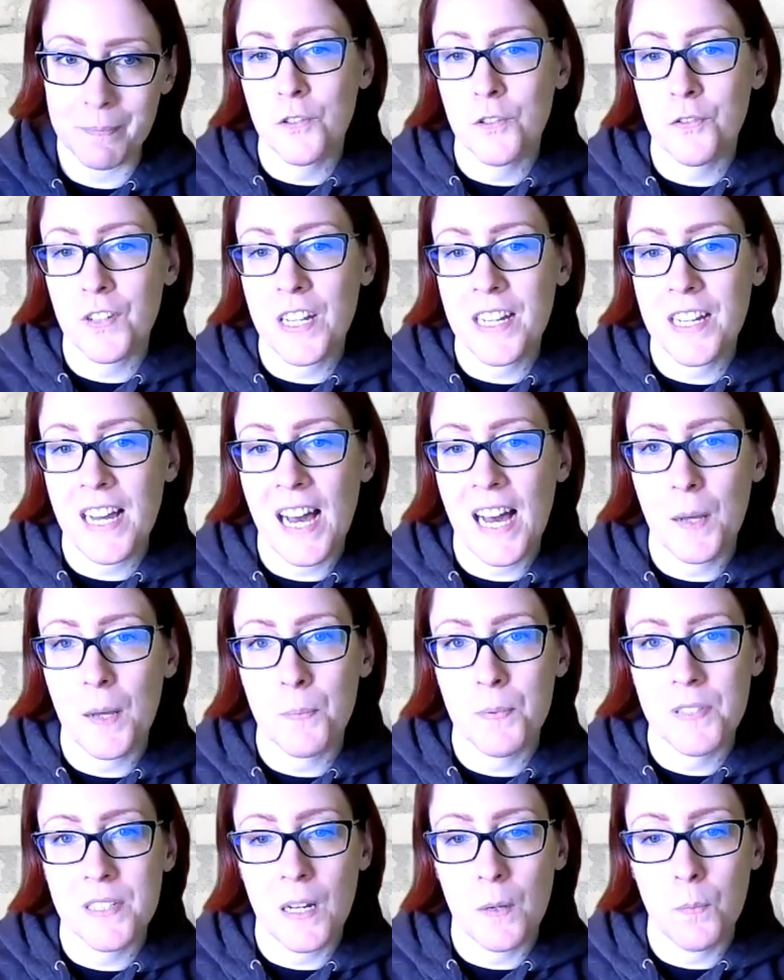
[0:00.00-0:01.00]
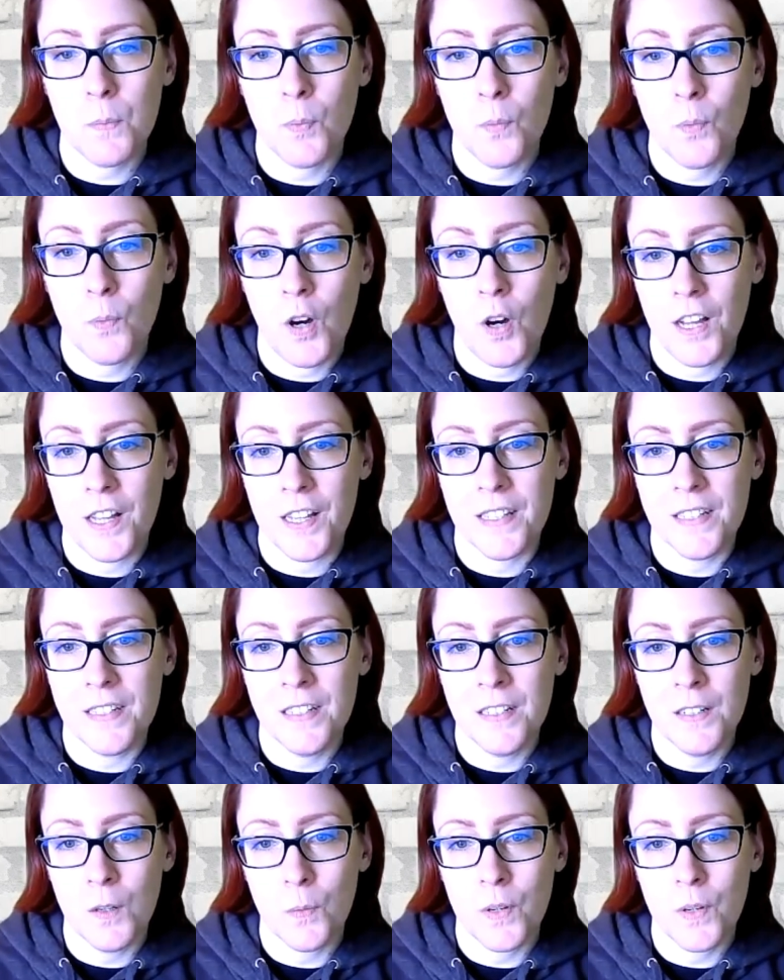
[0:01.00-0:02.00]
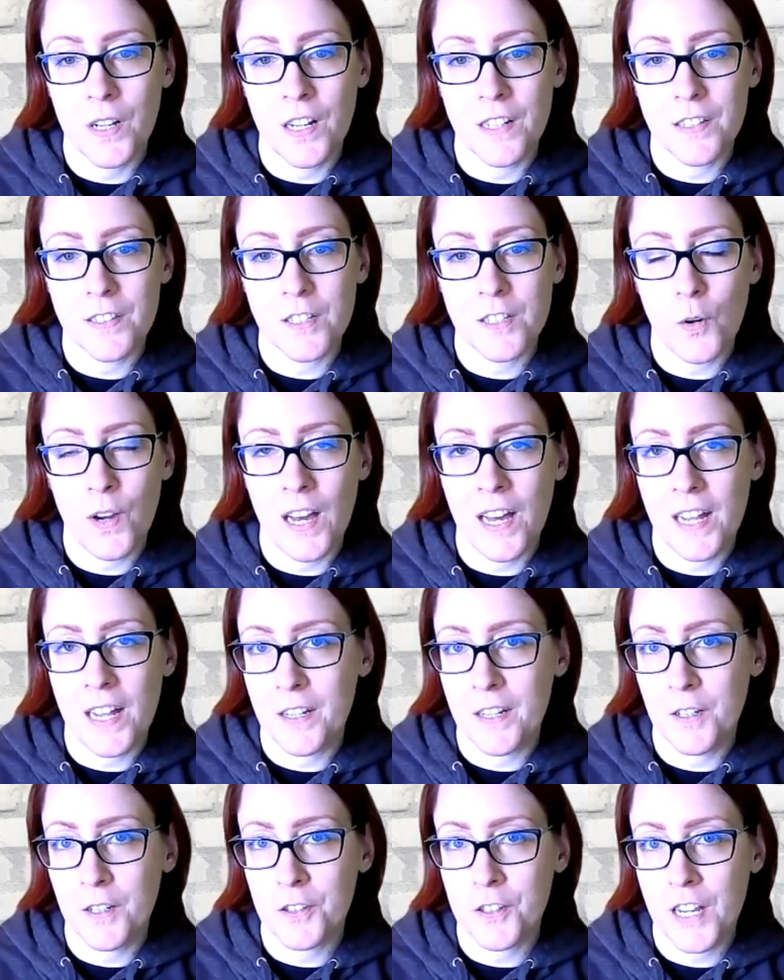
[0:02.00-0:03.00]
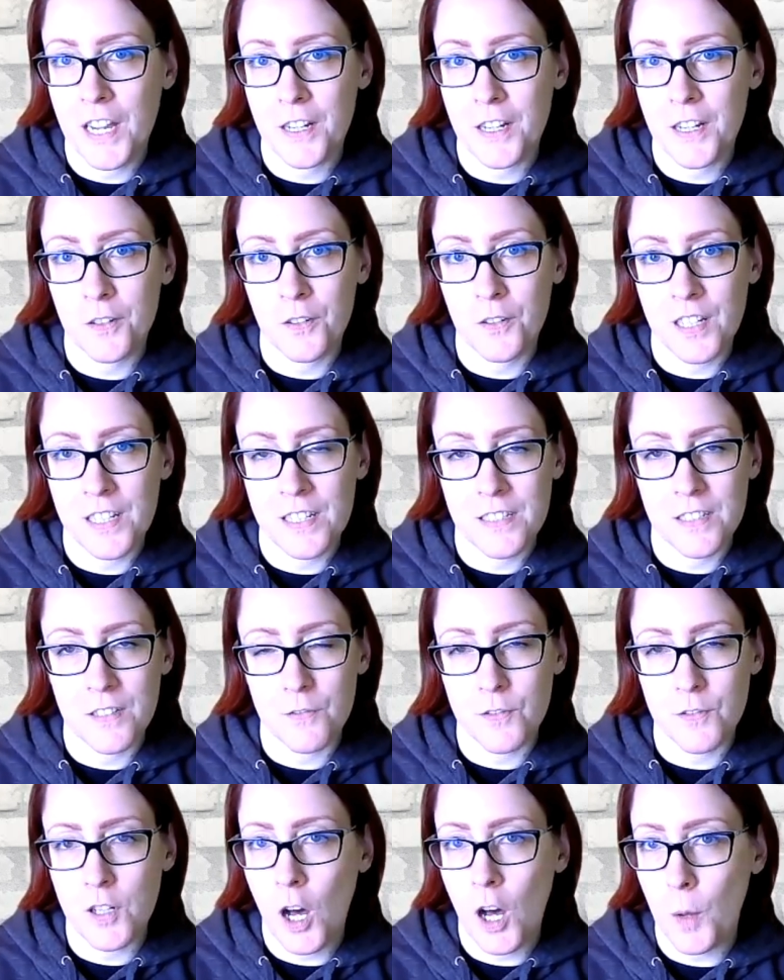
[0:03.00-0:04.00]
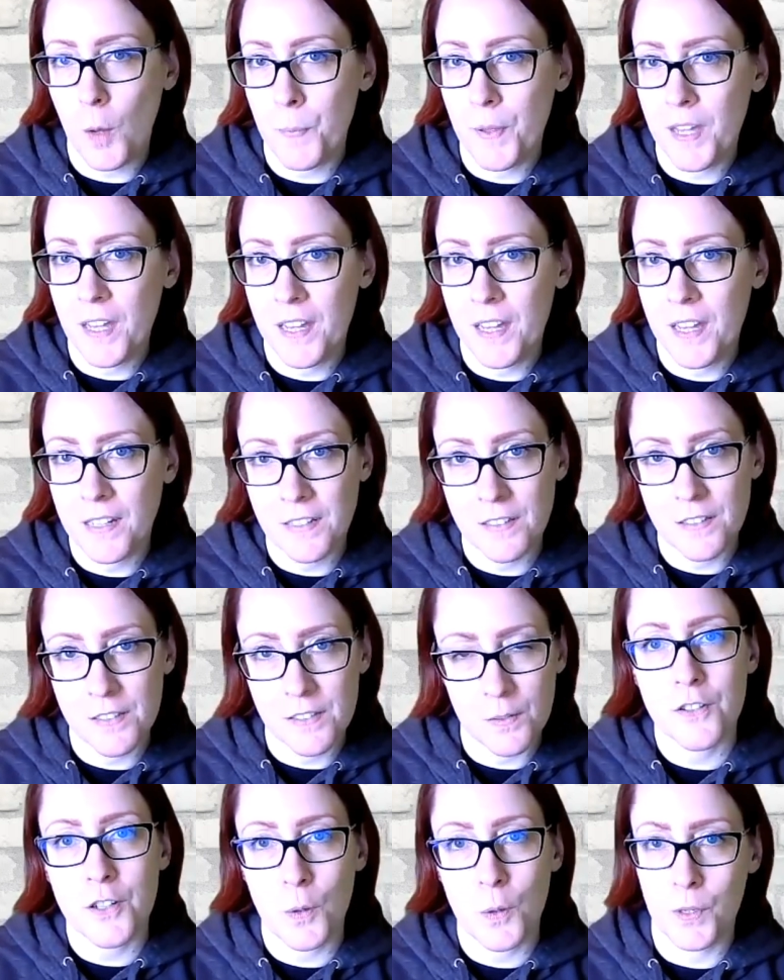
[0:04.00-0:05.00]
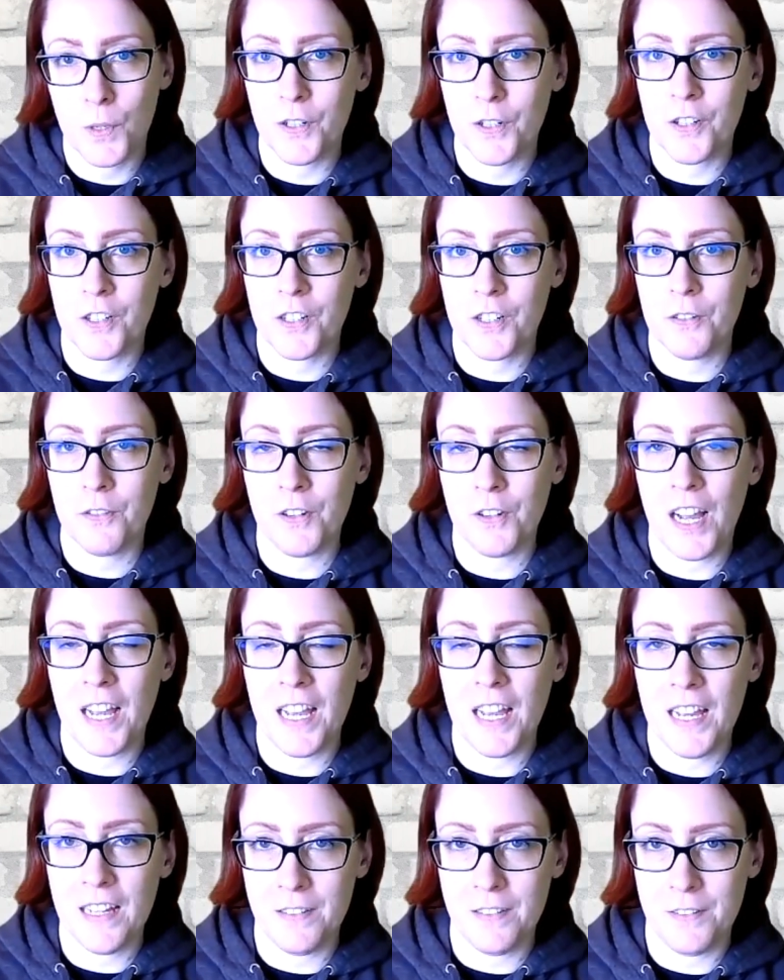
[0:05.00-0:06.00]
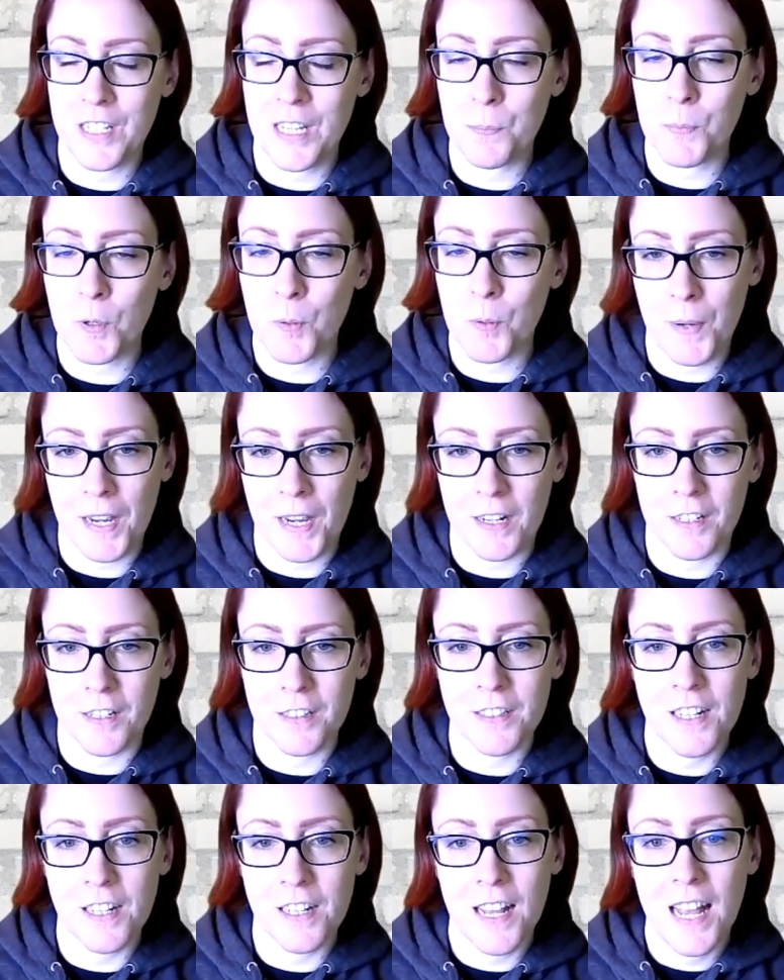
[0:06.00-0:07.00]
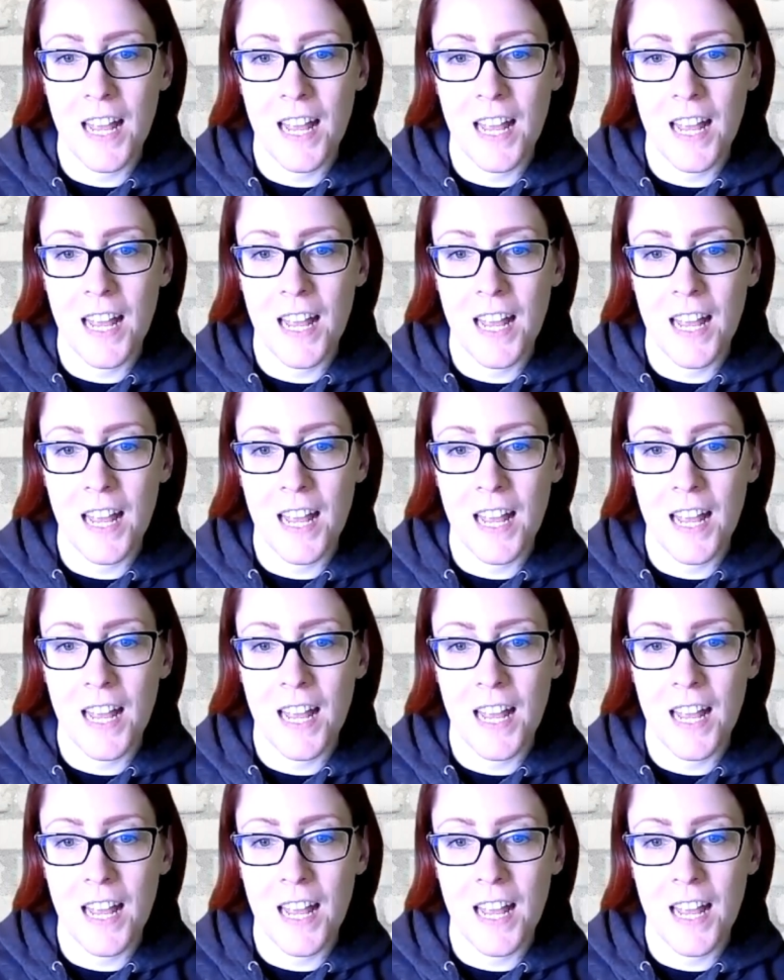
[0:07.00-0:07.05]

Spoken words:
To recap, step one was go ahead and create your list of topics, know what you're going to write, get prepared.